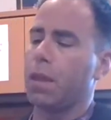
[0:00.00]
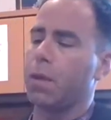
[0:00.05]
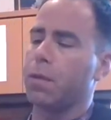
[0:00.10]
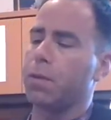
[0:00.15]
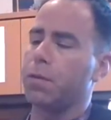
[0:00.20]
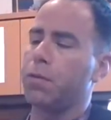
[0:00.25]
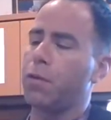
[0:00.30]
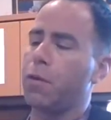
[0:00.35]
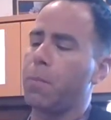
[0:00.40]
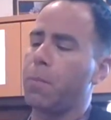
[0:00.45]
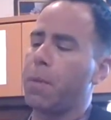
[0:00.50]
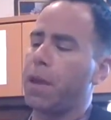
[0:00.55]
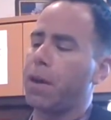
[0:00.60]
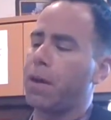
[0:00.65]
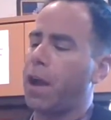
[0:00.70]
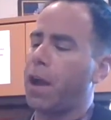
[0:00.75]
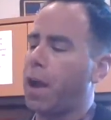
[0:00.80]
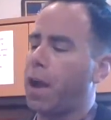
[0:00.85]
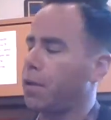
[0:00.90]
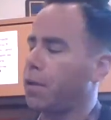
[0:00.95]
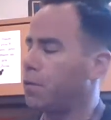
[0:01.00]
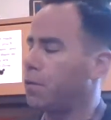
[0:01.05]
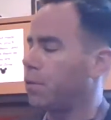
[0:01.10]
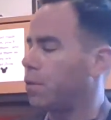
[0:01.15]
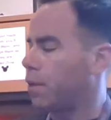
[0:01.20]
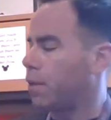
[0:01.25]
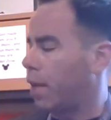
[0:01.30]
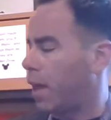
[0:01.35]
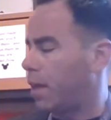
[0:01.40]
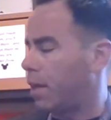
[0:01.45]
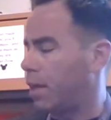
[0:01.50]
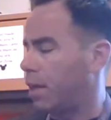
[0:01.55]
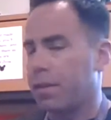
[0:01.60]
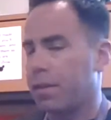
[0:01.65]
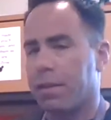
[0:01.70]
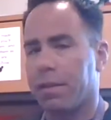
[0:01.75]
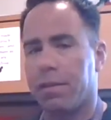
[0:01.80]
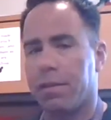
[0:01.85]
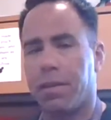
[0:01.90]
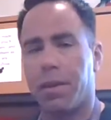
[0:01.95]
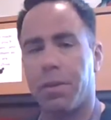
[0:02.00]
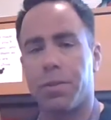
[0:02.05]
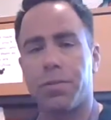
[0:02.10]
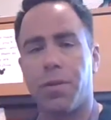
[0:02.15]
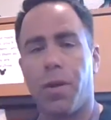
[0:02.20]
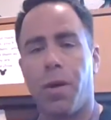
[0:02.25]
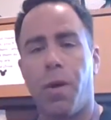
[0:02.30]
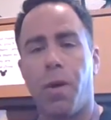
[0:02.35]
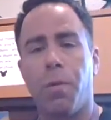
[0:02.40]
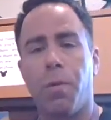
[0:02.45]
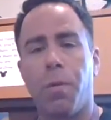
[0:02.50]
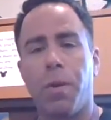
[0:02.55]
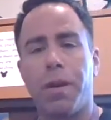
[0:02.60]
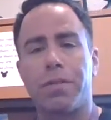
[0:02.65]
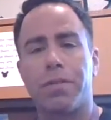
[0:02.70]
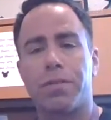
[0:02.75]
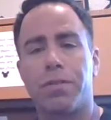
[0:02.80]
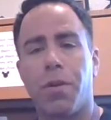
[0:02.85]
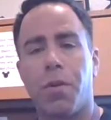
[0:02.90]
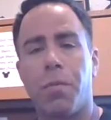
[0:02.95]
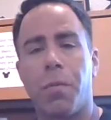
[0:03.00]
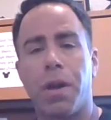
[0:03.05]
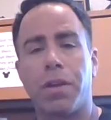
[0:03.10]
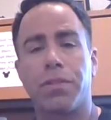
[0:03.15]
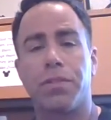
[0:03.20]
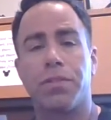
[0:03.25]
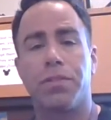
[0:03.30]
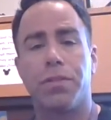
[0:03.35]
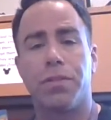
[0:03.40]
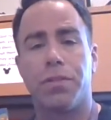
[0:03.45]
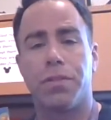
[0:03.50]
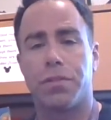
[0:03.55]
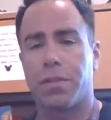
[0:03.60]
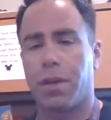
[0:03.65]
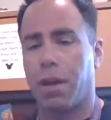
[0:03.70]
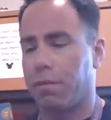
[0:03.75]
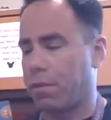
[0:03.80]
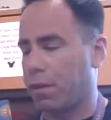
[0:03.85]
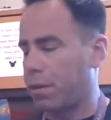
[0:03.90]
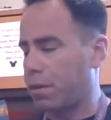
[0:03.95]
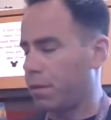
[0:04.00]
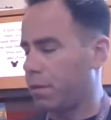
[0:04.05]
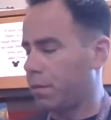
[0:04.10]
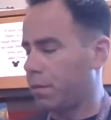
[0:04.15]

No matter how you look at it, there is always so much to discover.